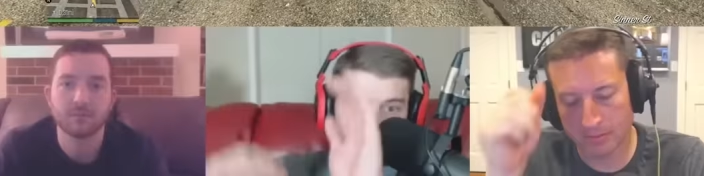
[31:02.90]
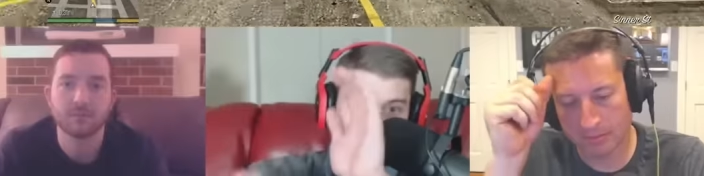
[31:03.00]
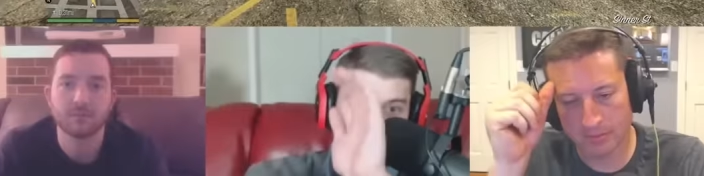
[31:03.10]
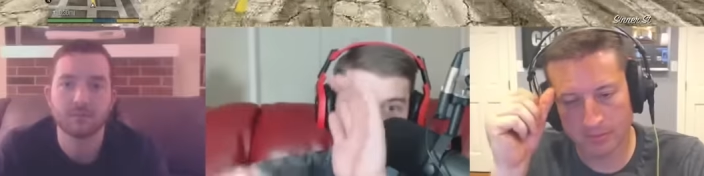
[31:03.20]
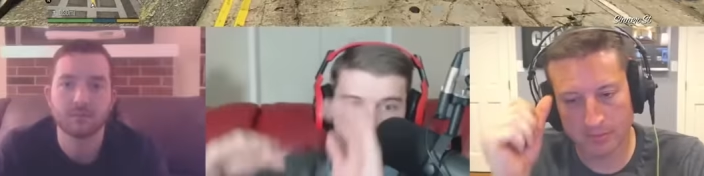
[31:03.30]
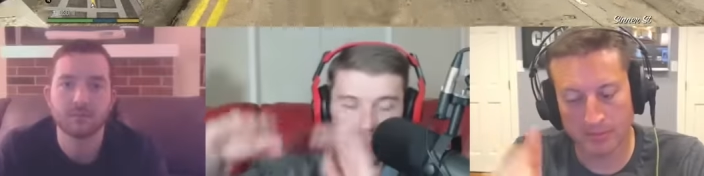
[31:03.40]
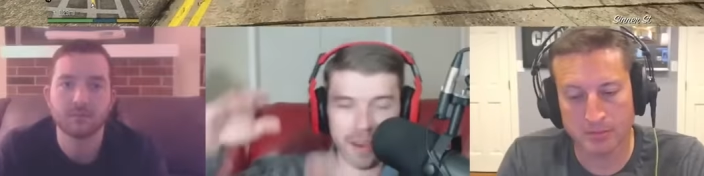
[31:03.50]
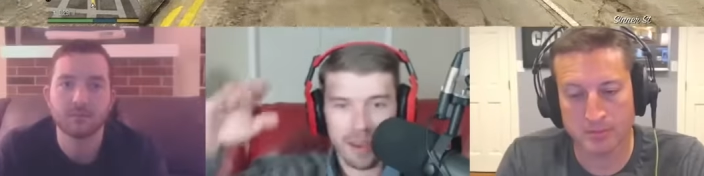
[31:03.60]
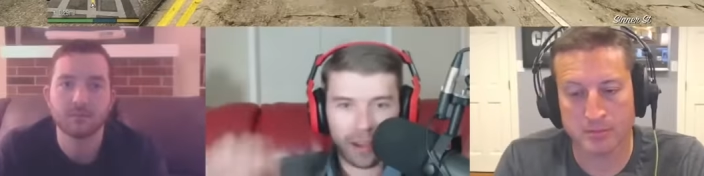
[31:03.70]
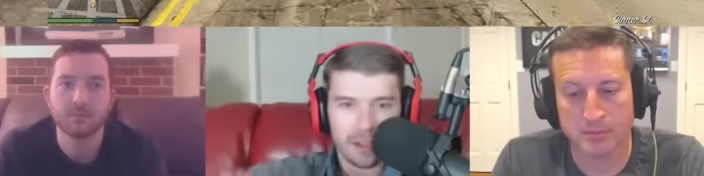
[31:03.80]
Speaker 1: of whack
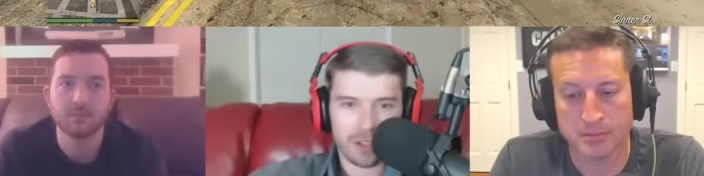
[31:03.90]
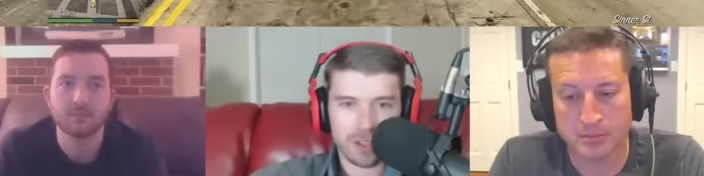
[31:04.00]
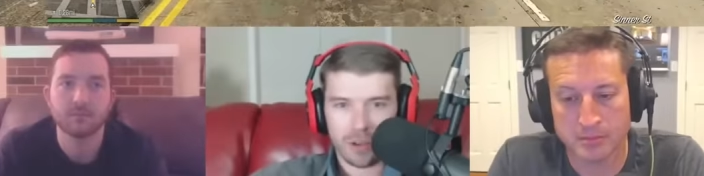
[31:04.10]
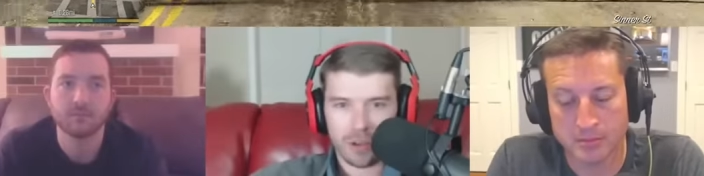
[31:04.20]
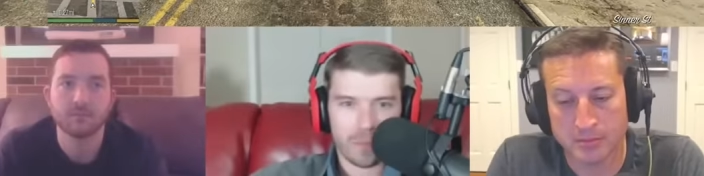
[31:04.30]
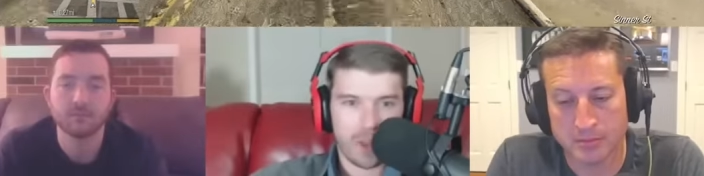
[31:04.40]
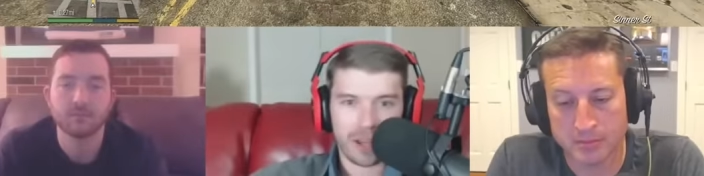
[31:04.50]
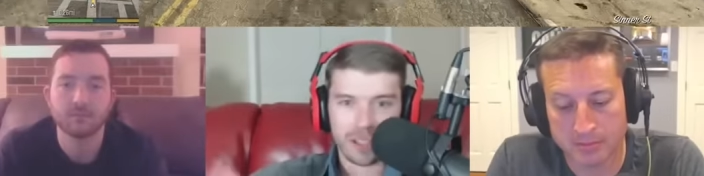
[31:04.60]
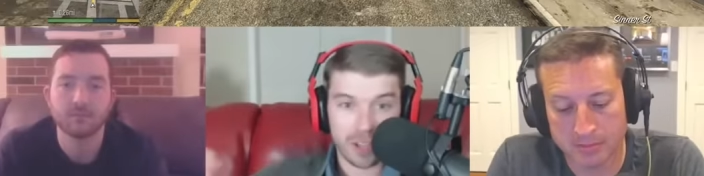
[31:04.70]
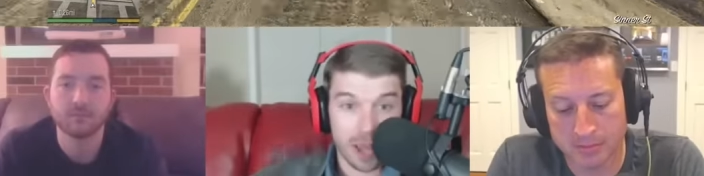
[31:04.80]
because you know your
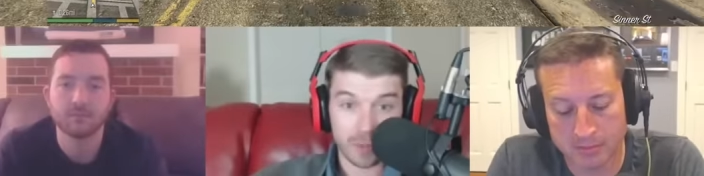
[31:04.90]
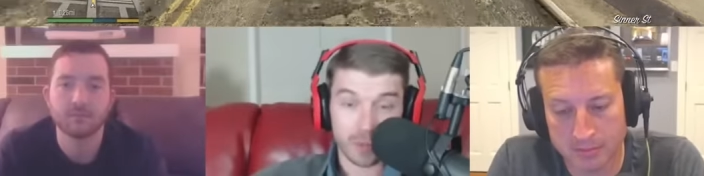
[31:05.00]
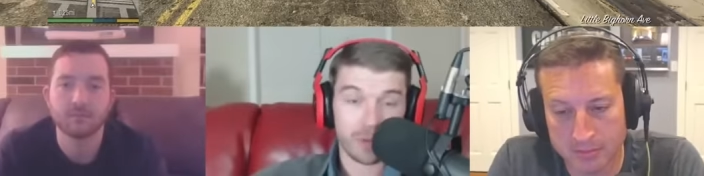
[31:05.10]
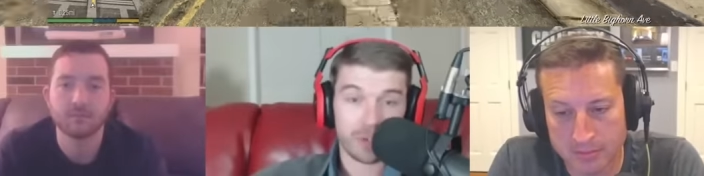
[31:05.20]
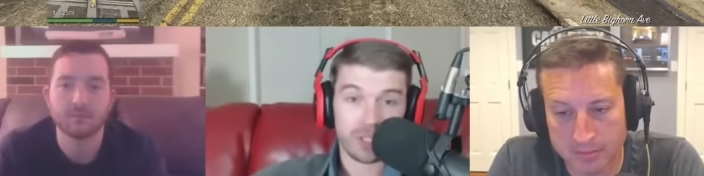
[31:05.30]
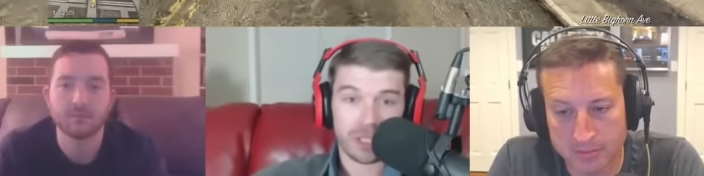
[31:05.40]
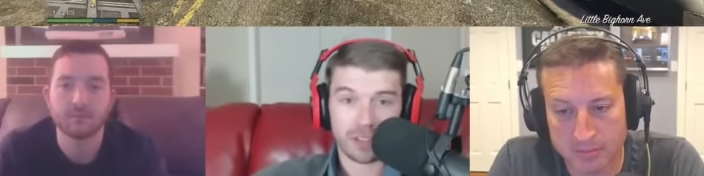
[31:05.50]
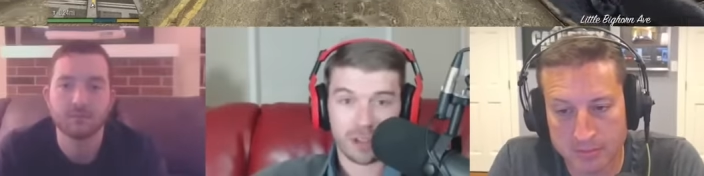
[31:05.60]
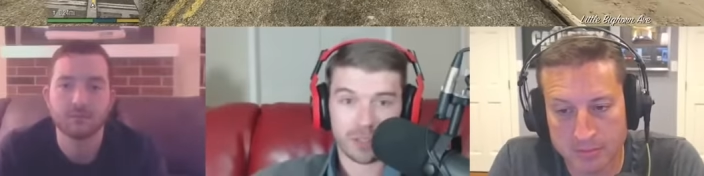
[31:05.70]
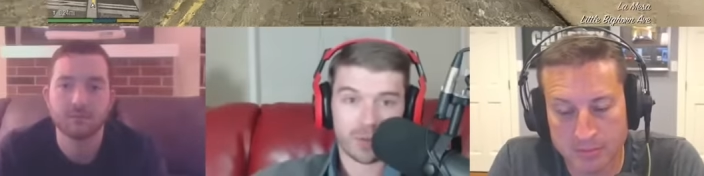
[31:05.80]
body stops producing
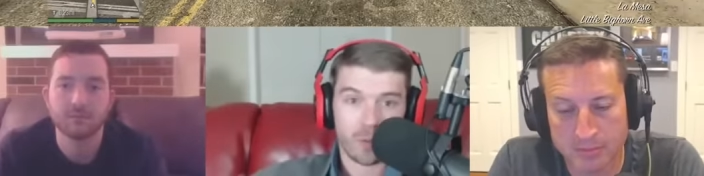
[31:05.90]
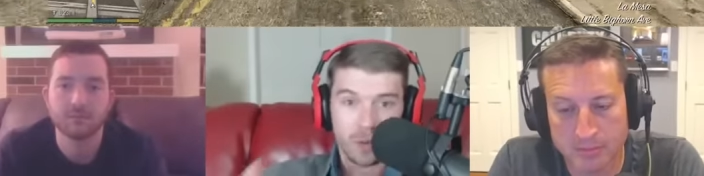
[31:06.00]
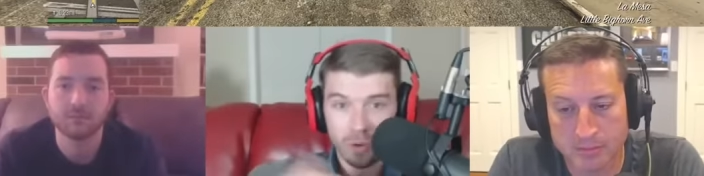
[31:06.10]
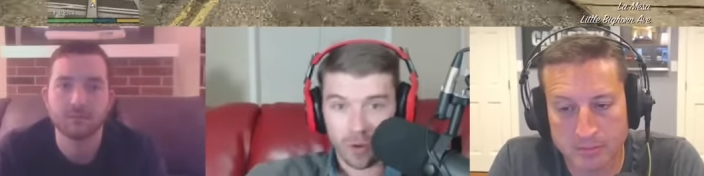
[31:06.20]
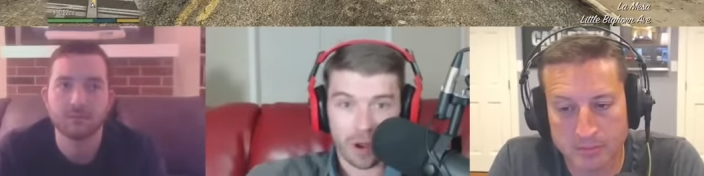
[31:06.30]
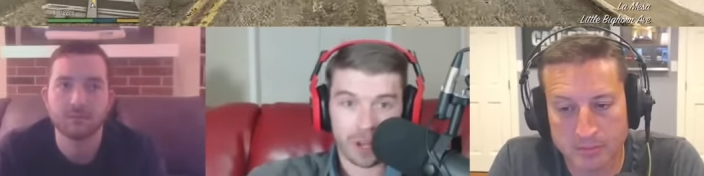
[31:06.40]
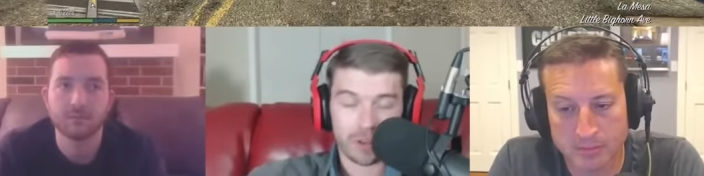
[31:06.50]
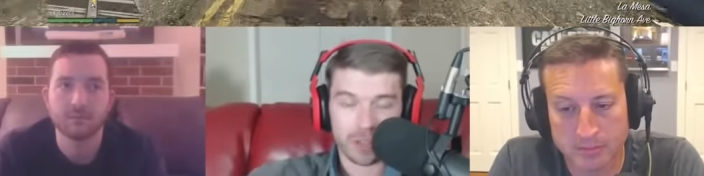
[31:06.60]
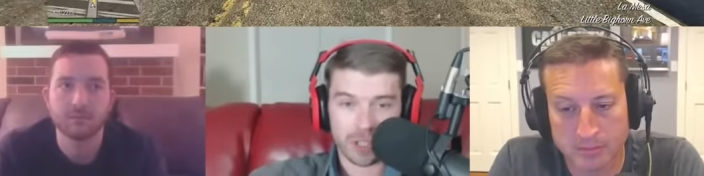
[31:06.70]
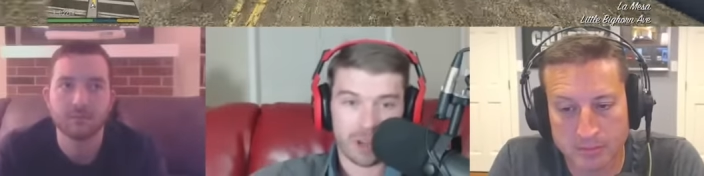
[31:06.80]
testosterone when you're on it
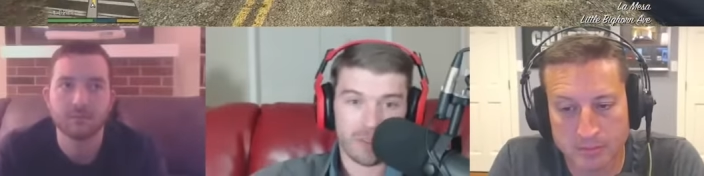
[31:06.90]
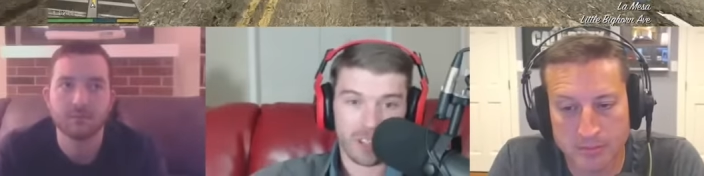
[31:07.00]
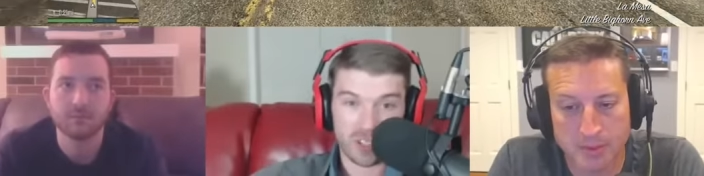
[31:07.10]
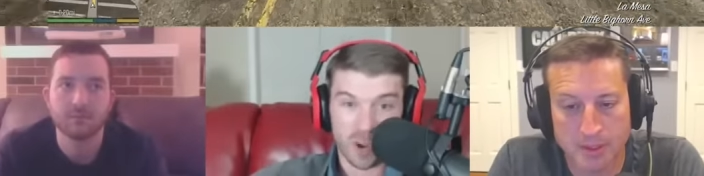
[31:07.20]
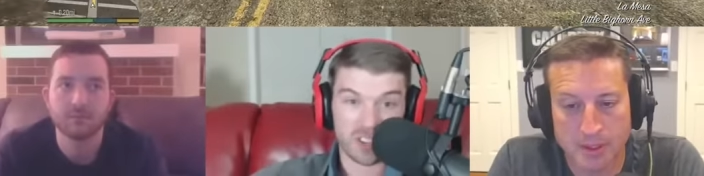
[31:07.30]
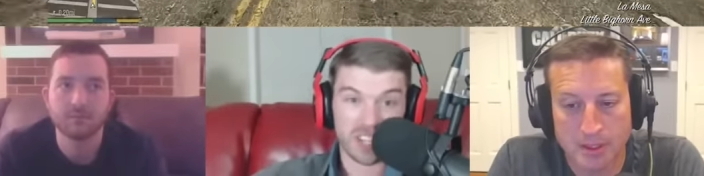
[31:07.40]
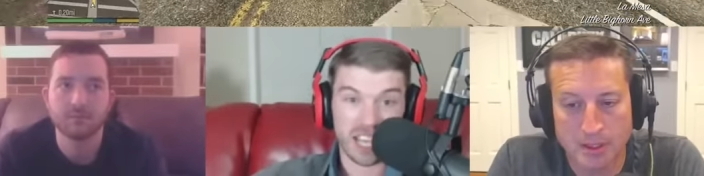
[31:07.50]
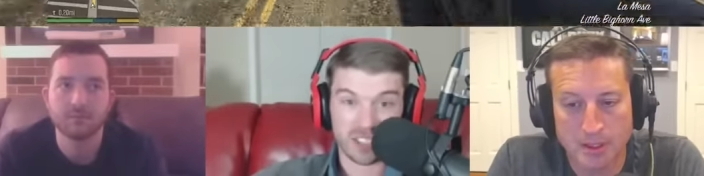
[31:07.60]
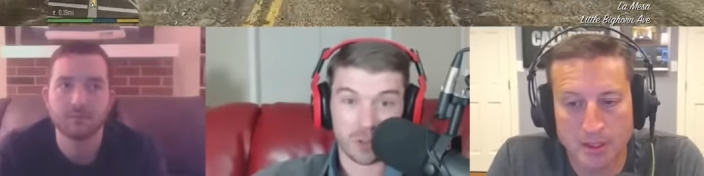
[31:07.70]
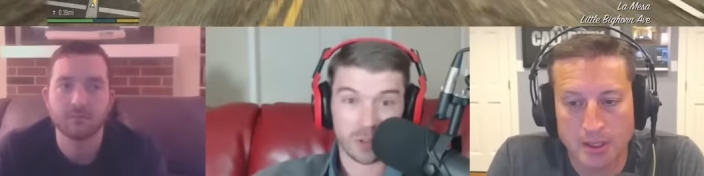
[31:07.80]
yourself. That's why your
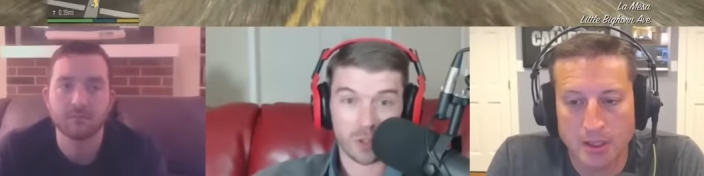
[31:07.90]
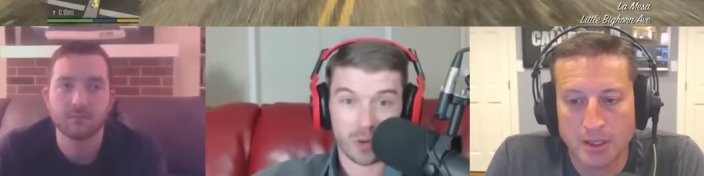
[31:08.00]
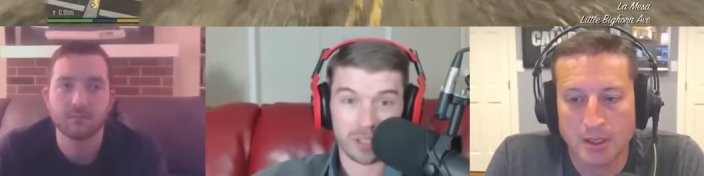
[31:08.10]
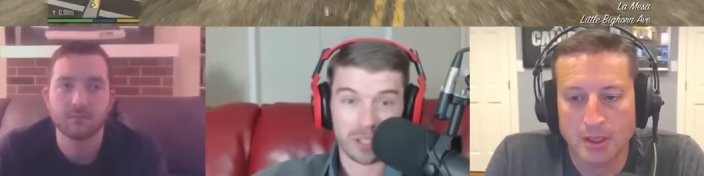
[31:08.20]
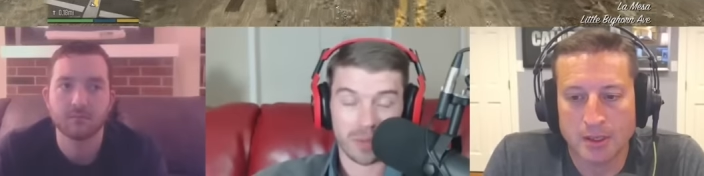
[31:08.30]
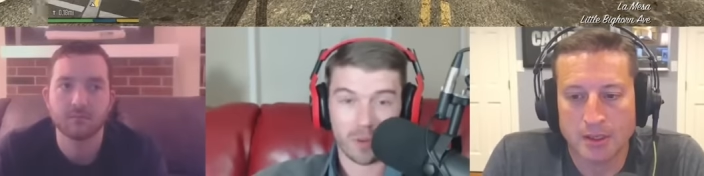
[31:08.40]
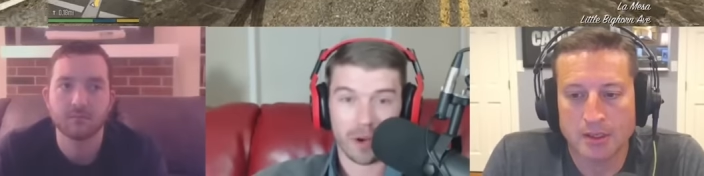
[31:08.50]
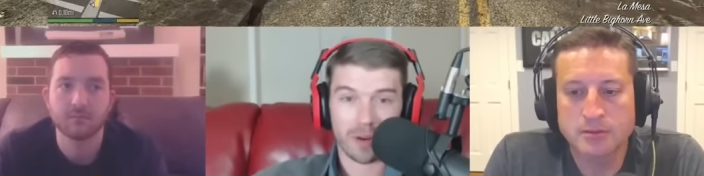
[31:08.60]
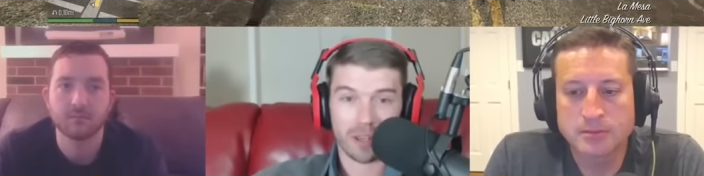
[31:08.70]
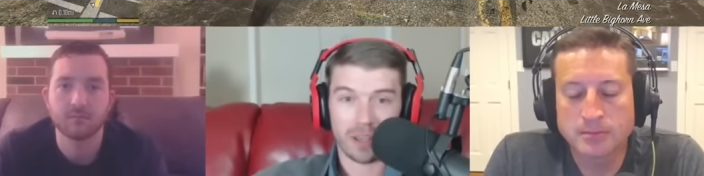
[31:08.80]
testicles shrink
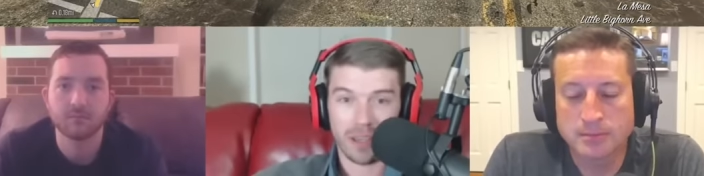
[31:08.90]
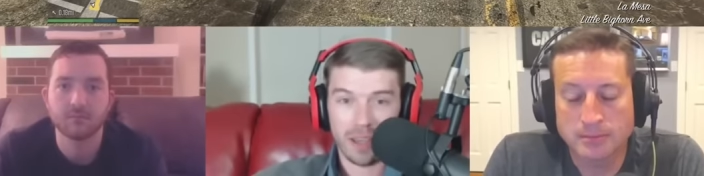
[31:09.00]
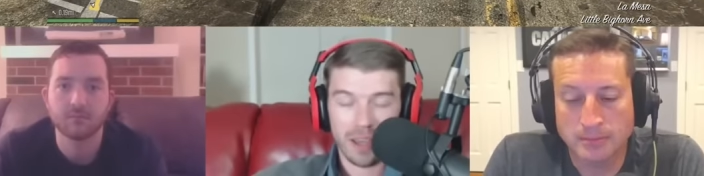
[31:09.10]
temporarily,